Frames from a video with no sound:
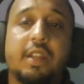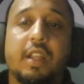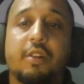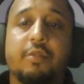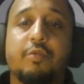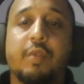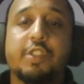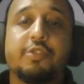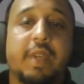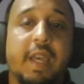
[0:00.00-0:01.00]
Now,
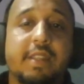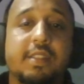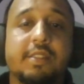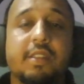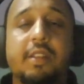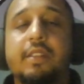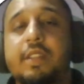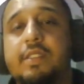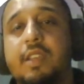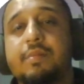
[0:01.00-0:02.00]
once we access it,
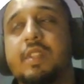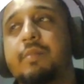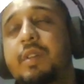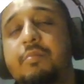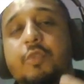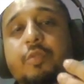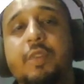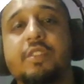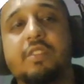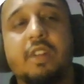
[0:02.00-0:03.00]
this gives them a more
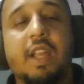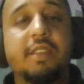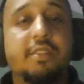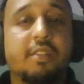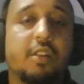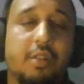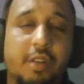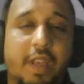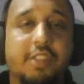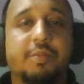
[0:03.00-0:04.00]
personalized
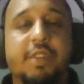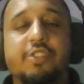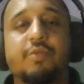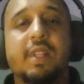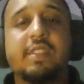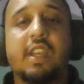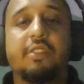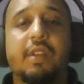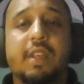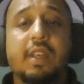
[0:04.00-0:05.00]
experience while
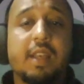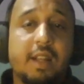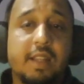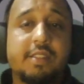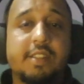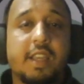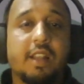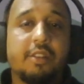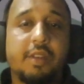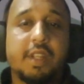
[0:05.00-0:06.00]
scheduling. Let's take
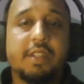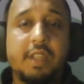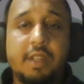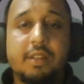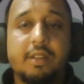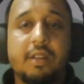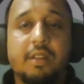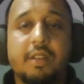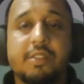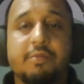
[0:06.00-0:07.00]
a look at the
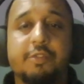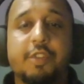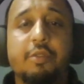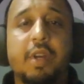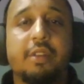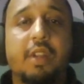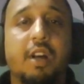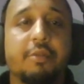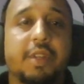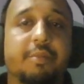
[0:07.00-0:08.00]
customer view and
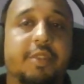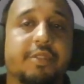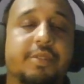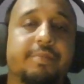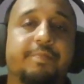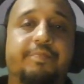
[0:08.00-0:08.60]
how it appears.